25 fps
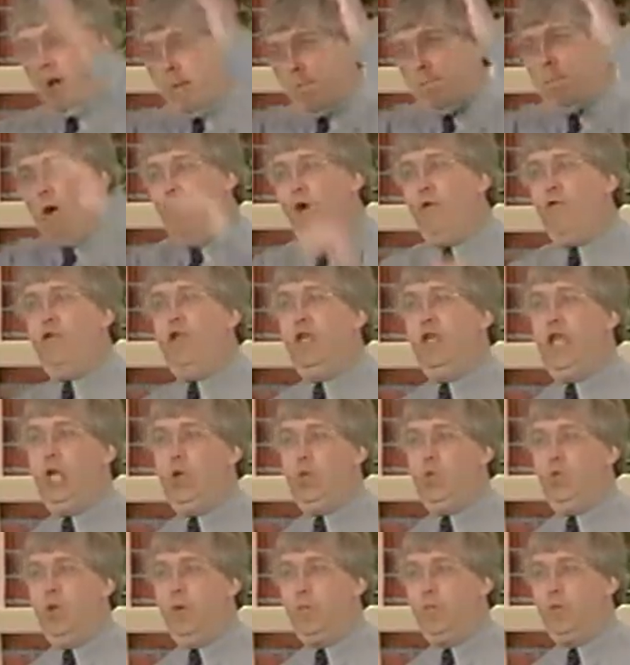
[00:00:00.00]
above the
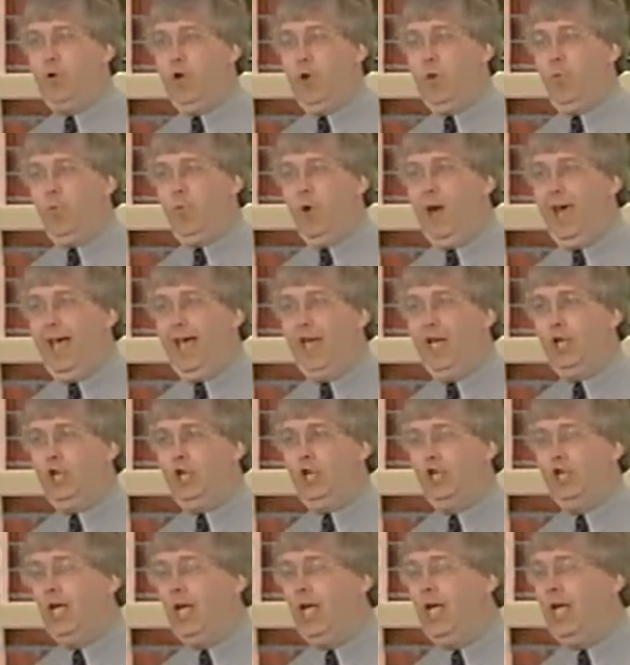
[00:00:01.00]
equilibrium
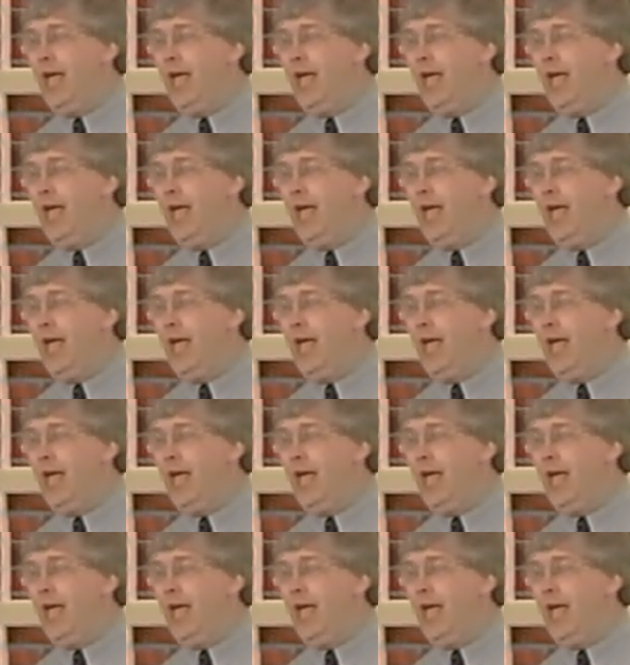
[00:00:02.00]
wage.